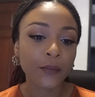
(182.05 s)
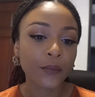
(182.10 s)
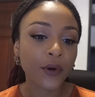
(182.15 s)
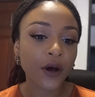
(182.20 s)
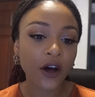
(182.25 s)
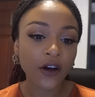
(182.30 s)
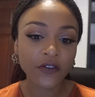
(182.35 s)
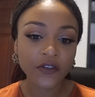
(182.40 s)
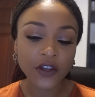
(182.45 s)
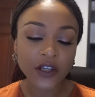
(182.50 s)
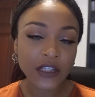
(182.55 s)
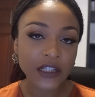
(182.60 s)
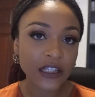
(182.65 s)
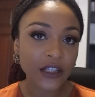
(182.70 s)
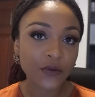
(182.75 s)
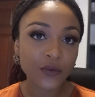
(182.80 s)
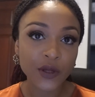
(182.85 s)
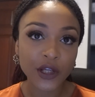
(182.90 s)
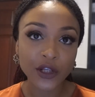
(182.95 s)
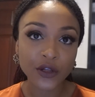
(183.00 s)
but
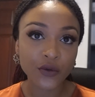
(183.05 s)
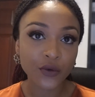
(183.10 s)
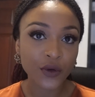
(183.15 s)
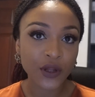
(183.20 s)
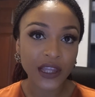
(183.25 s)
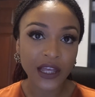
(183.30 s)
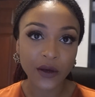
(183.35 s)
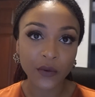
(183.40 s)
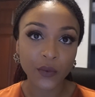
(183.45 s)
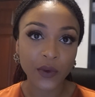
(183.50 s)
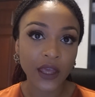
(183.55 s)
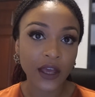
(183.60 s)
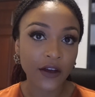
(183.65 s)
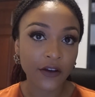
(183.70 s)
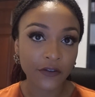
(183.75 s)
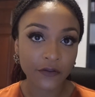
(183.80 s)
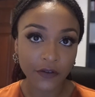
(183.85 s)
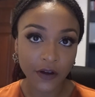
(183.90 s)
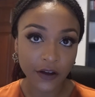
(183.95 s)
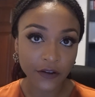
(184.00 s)
obviously we know that we
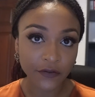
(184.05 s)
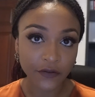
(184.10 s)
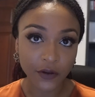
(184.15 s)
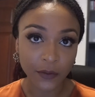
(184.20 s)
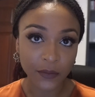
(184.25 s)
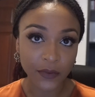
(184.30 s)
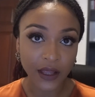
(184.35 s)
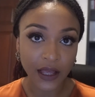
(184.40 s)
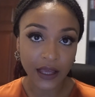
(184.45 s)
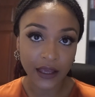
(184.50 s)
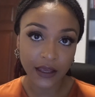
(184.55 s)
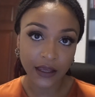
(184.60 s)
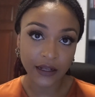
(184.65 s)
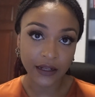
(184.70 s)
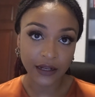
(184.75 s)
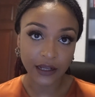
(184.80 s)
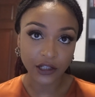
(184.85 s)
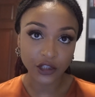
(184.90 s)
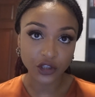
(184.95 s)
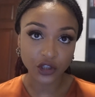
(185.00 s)
are far from that
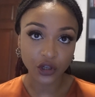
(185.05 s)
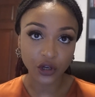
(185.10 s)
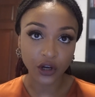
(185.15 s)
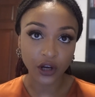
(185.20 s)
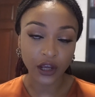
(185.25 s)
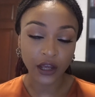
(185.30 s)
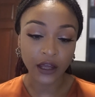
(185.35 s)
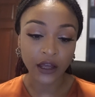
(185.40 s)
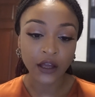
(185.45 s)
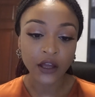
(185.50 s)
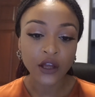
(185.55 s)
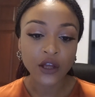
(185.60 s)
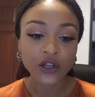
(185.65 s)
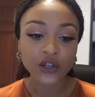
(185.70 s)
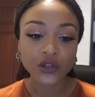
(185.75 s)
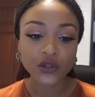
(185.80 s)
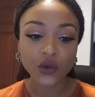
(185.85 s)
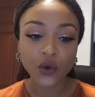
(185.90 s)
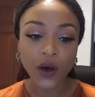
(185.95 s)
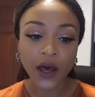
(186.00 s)
in Nigeria.
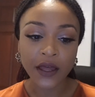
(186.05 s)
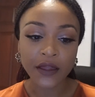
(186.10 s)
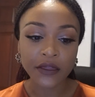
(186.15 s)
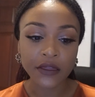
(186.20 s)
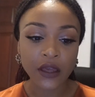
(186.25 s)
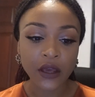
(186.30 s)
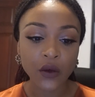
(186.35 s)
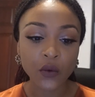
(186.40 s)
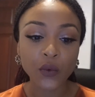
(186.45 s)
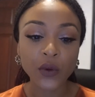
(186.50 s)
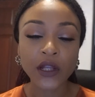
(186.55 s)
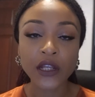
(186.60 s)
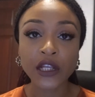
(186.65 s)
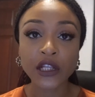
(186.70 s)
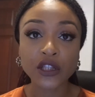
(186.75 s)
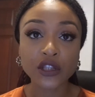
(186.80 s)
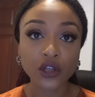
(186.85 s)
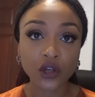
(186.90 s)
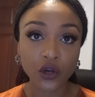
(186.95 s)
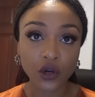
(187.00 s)
So I think we
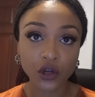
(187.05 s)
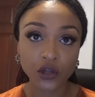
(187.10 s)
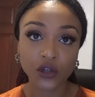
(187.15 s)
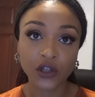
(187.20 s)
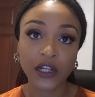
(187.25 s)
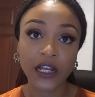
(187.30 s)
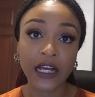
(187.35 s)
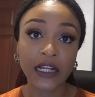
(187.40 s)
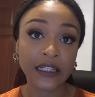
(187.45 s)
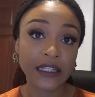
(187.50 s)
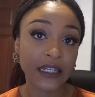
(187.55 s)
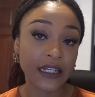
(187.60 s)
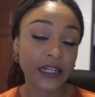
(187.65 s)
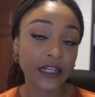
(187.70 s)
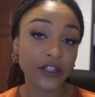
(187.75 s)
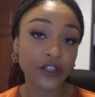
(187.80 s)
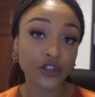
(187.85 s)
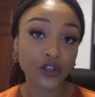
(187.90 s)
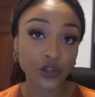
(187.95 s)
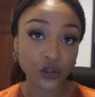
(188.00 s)
need to call on our
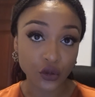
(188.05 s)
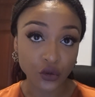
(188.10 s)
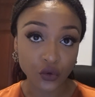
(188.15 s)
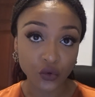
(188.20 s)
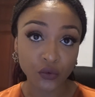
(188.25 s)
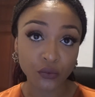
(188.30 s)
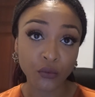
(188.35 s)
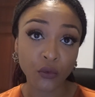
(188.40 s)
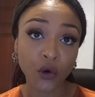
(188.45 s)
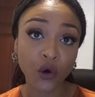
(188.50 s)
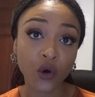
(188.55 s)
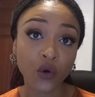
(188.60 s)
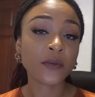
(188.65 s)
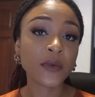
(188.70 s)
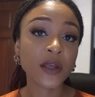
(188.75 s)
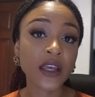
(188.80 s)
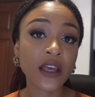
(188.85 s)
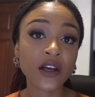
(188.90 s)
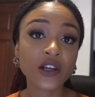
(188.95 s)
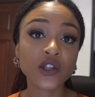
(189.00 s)
leaders to do more.
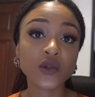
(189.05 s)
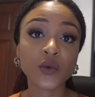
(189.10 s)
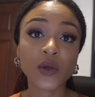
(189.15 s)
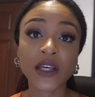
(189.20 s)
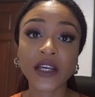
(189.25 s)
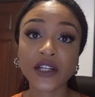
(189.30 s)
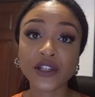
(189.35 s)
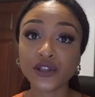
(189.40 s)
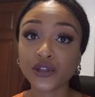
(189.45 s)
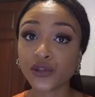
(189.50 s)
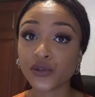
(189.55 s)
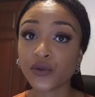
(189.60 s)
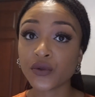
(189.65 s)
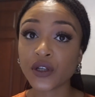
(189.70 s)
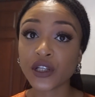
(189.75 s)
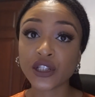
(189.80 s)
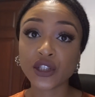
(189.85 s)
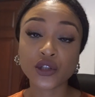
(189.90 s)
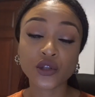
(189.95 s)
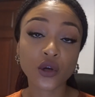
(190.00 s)
Something else we can do
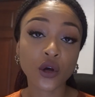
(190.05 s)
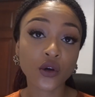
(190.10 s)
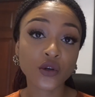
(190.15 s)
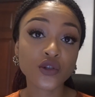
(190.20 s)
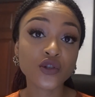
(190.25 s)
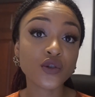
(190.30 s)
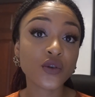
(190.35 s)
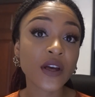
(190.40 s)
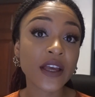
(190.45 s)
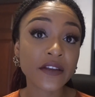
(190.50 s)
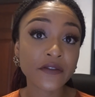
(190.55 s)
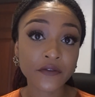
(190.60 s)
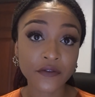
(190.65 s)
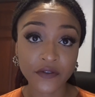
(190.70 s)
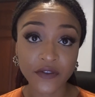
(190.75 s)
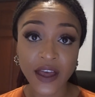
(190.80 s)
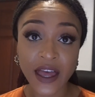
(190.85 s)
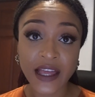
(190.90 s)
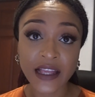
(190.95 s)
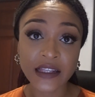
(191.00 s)
is to also
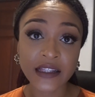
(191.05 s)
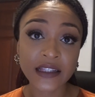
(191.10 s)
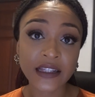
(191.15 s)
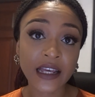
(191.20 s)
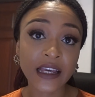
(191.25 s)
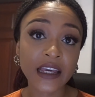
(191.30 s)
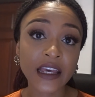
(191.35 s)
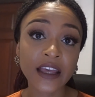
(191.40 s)
invest.